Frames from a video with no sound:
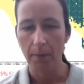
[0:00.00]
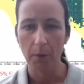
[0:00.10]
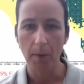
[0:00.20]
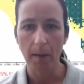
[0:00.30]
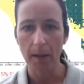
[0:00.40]

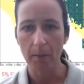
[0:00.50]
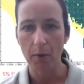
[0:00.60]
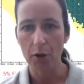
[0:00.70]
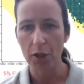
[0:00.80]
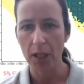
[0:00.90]
probably
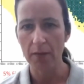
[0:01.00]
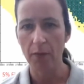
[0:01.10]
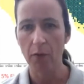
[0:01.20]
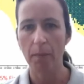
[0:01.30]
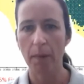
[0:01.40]
more sense
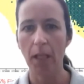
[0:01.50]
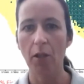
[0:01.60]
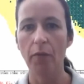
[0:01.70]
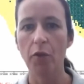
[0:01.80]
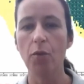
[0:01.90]
for many
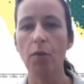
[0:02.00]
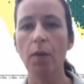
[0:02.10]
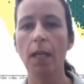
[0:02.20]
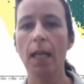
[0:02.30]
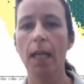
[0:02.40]
of you,
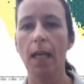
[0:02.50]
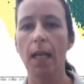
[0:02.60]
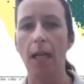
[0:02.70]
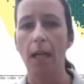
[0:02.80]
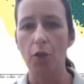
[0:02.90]

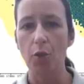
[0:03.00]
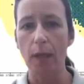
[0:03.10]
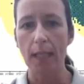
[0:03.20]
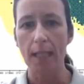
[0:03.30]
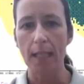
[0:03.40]
you
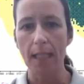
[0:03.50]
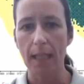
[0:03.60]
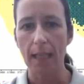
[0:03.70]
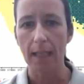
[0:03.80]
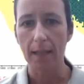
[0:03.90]
can see
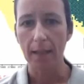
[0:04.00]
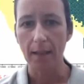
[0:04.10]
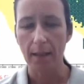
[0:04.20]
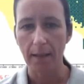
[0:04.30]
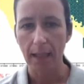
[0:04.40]
that
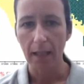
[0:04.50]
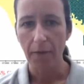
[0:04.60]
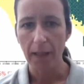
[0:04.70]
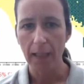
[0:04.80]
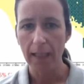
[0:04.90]
that
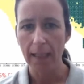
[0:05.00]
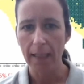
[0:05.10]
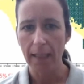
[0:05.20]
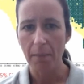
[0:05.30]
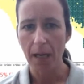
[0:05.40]
field that
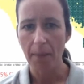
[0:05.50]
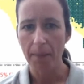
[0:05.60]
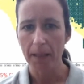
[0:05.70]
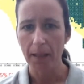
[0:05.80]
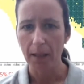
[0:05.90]
I
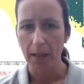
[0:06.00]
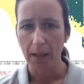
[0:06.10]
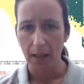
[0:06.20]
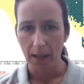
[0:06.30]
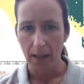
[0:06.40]
mapped
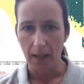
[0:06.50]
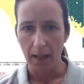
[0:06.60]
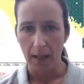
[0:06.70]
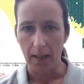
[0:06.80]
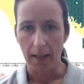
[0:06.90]

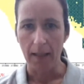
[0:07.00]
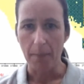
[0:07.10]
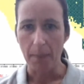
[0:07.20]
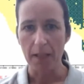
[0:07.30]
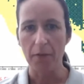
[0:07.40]
in the
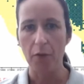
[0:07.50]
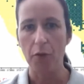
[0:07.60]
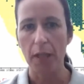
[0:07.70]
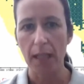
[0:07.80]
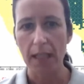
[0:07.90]
past few
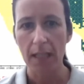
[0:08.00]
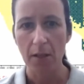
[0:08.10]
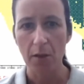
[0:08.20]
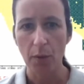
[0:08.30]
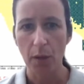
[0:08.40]
years,
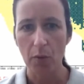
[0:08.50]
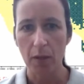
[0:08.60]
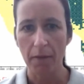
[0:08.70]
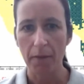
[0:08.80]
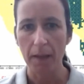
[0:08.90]
since
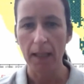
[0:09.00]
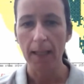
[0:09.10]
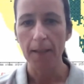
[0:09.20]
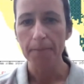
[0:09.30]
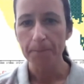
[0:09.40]

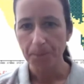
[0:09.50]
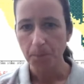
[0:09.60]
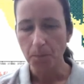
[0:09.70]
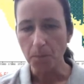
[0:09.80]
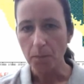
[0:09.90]
2015,
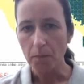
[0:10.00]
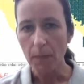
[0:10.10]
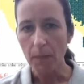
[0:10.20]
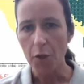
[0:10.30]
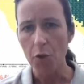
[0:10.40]

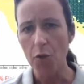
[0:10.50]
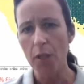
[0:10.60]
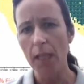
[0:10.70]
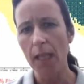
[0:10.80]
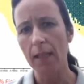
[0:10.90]
you
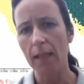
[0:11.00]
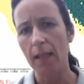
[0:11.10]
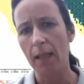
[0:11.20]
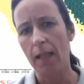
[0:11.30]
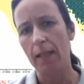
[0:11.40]
see that
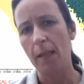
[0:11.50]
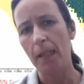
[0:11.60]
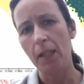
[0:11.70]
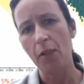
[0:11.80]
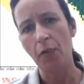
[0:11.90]

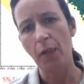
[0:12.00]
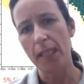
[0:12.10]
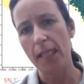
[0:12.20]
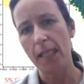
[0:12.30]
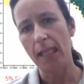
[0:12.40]
depending on the
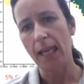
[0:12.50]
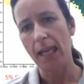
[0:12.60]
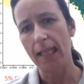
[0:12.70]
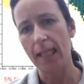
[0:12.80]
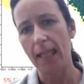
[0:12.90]
year, it
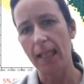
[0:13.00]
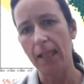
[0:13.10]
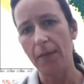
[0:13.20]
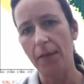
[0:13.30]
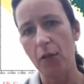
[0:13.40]
had a
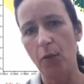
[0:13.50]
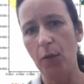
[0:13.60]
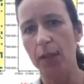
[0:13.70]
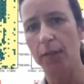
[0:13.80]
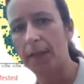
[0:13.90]
difficult
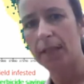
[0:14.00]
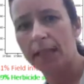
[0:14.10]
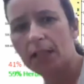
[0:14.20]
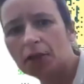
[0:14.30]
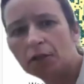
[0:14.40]

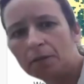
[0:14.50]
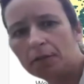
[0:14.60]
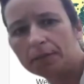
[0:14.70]
infestation.